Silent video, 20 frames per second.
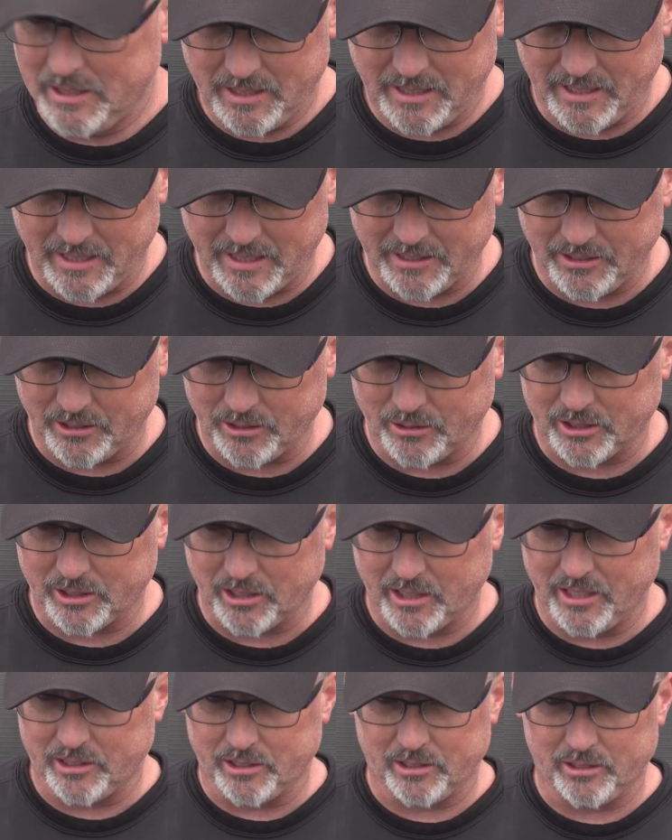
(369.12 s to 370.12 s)

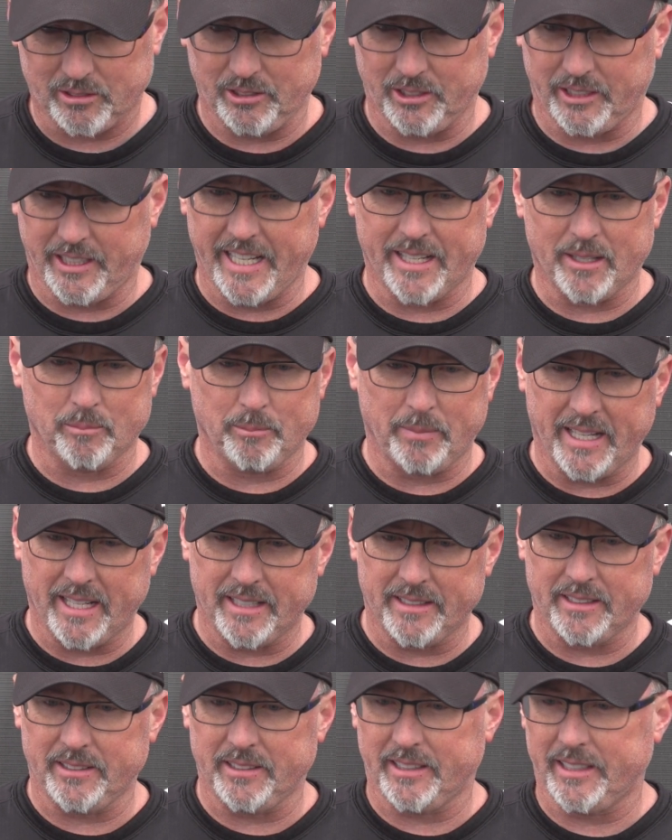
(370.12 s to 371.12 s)
it's you can't abandon it.